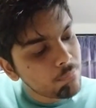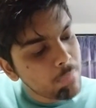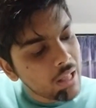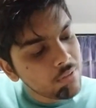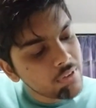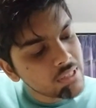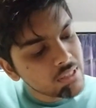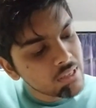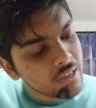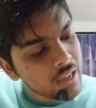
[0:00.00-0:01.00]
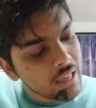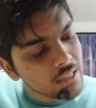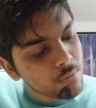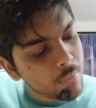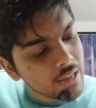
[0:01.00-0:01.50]
pelvis, and
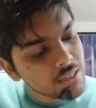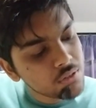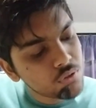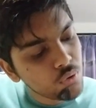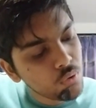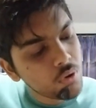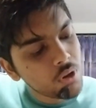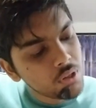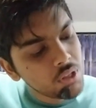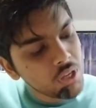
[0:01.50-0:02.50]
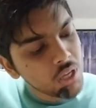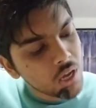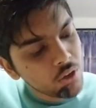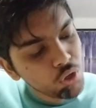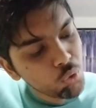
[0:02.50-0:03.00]
then passes through the
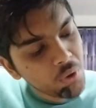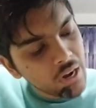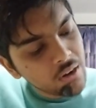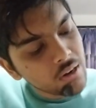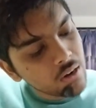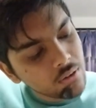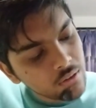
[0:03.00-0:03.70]
ureter,